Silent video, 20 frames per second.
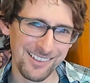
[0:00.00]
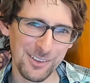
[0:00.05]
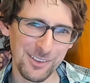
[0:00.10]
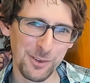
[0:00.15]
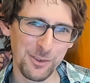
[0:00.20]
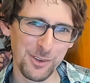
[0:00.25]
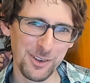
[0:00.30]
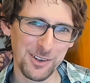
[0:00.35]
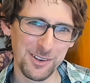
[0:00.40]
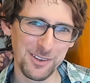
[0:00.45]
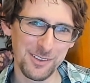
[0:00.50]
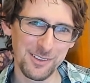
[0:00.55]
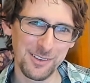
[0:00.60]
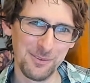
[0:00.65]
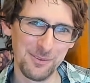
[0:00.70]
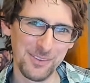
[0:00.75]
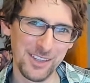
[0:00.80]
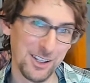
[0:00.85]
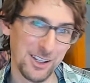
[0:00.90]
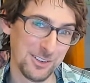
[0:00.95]
over
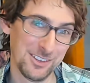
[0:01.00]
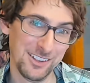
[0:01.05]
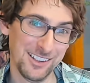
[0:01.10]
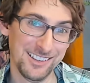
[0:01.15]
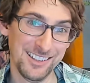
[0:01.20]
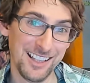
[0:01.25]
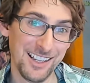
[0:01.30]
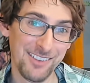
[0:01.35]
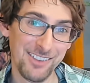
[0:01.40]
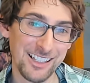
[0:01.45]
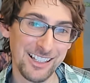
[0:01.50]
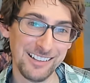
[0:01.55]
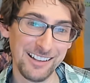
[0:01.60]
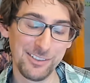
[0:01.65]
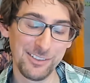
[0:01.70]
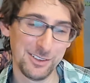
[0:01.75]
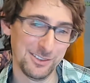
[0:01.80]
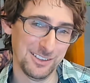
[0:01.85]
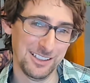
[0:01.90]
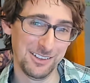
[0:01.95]
some, or not even glaze
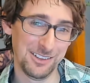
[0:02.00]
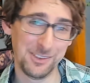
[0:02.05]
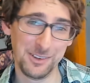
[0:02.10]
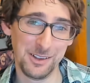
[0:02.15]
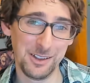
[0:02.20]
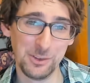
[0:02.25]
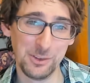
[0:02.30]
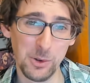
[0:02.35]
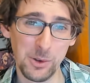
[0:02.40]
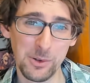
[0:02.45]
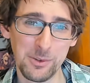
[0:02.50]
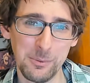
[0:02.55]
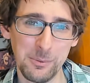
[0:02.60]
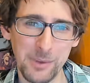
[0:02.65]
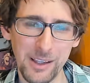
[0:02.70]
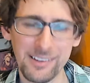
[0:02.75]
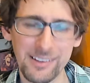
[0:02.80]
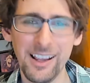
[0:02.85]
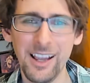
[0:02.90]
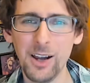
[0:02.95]
over, they just ignore some
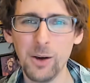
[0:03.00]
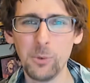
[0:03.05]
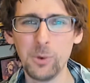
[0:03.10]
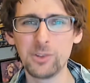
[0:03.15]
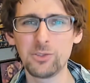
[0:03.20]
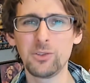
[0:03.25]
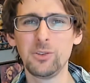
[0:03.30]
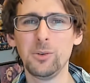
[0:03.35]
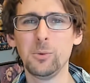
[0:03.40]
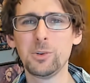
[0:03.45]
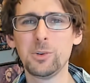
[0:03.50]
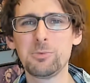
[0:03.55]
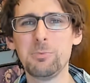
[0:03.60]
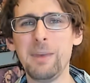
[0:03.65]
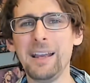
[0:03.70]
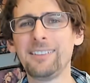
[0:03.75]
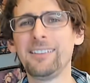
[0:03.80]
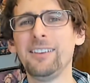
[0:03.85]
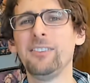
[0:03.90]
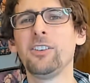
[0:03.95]
things, which
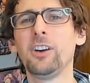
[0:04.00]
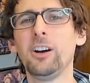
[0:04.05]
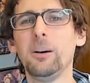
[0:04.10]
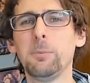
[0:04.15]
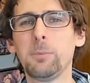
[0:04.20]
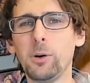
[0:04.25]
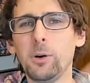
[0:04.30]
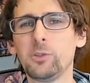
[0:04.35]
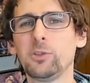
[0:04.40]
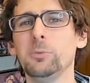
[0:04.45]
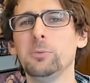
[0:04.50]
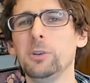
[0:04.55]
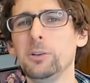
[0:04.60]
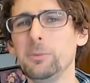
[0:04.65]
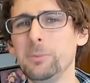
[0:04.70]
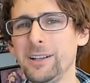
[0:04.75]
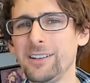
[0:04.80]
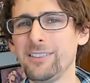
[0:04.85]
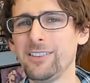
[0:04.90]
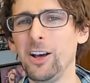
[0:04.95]
makes it very approachable
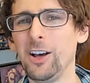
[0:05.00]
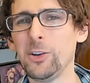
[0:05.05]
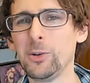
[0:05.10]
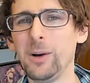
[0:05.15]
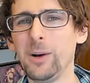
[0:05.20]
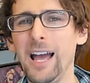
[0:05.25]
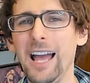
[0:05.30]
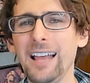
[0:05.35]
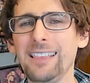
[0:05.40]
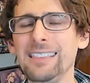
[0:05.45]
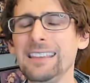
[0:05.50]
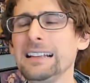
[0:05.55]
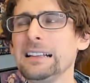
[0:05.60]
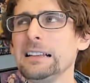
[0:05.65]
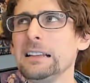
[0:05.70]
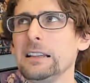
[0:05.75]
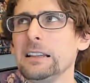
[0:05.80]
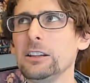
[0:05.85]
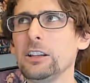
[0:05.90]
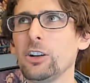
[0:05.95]
because I think
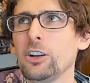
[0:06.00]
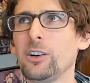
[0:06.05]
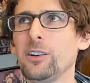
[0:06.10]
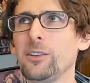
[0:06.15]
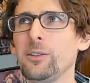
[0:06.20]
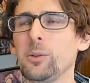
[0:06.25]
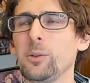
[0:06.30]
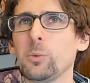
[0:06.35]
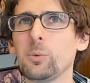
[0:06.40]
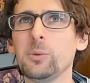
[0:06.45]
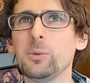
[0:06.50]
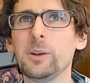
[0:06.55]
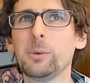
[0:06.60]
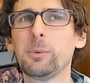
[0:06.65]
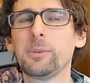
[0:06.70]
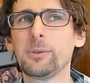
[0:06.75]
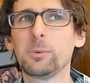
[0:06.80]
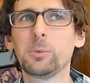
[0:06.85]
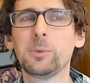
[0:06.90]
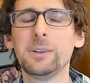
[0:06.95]
there was a
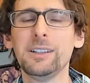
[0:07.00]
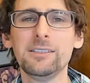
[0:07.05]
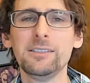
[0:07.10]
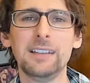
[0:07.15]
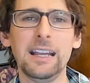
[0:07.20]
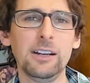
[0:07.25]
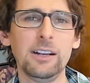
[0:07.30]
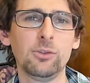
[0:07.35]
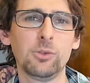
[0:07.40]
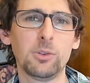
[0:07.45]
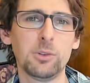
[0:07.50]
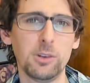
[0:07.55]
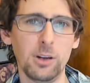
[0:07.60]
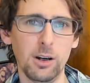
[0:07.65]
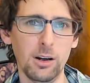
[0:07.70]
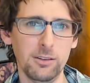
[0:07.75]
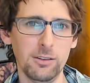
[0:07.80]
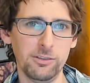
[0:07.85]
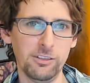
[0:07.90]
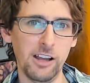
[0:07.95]
real danger
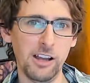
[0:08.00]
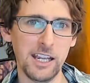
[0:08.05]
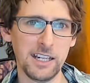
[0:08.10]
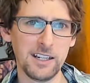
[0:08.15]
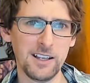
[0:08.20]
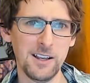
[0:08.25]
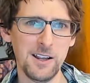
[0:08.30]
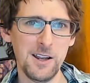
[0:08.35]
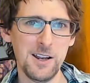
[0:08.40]
of like